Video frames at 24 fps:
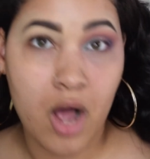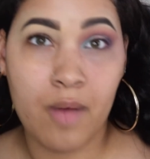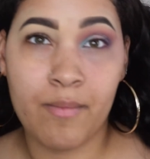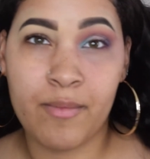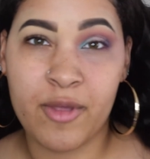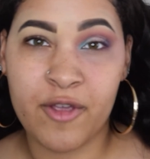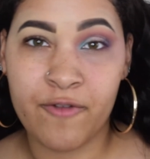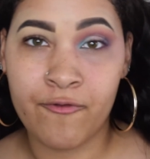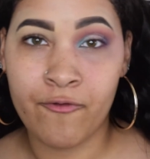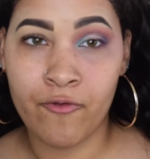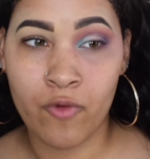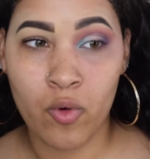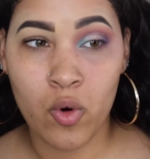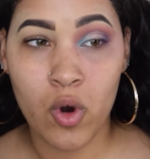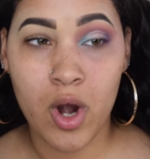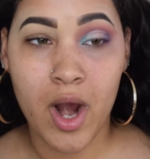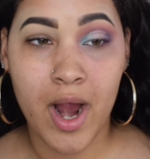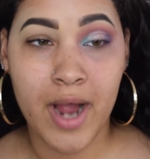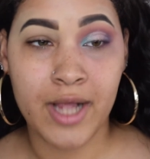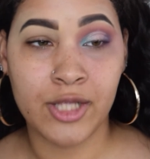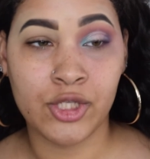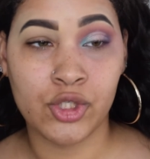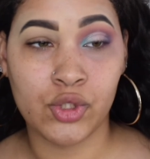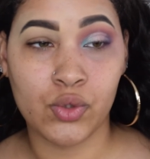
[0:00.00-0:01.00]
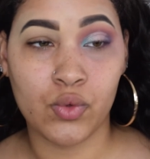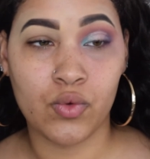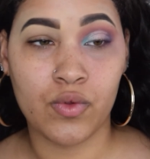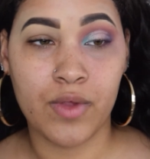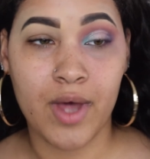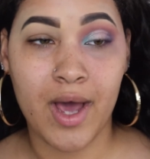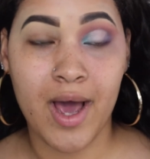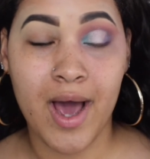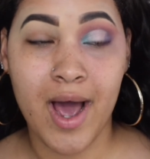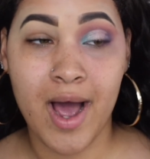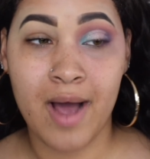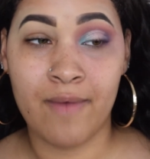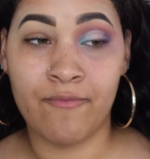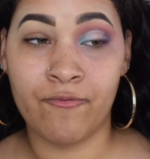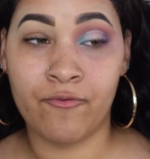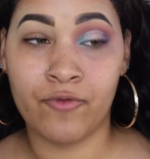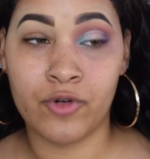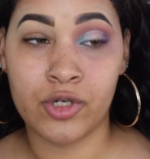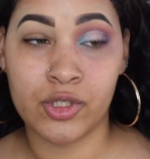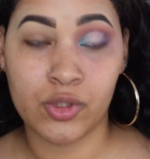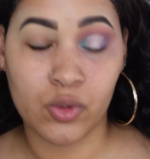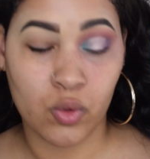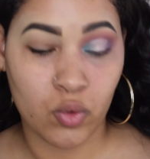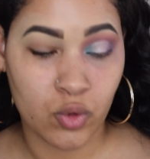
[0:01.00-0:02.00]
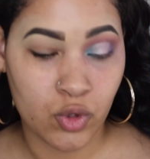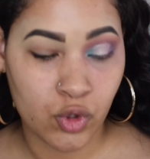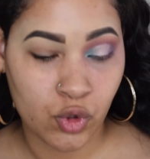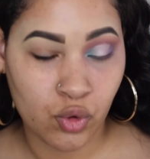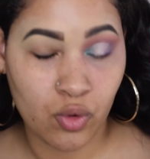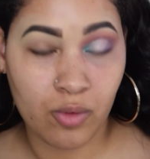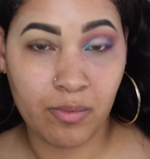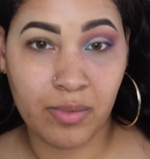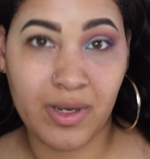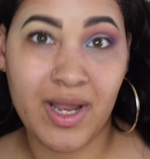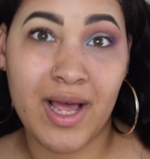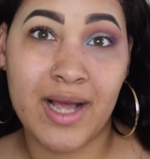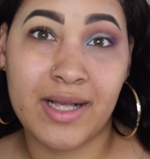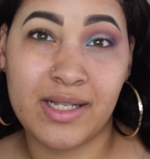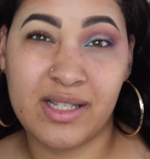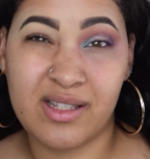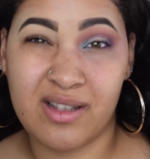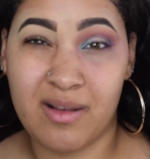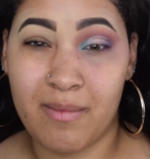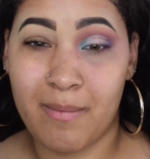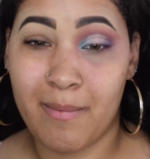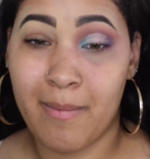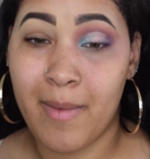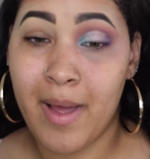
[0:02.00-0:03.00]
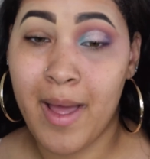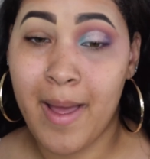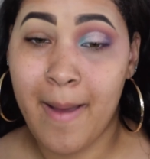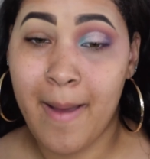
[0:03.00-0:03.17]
Before I do that, I'm first going to apply some